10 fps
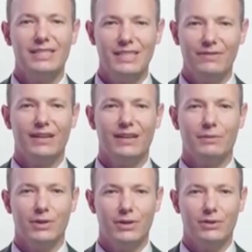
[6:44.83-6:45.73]

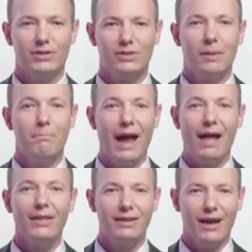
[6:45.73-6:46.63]
significantly
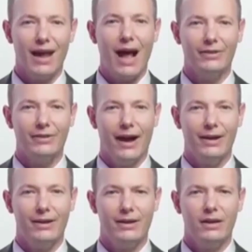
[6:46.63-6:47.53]
reduce
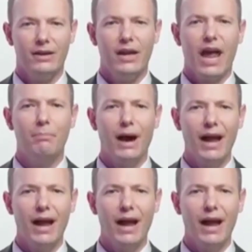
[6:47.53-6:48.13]
malondialdehyde,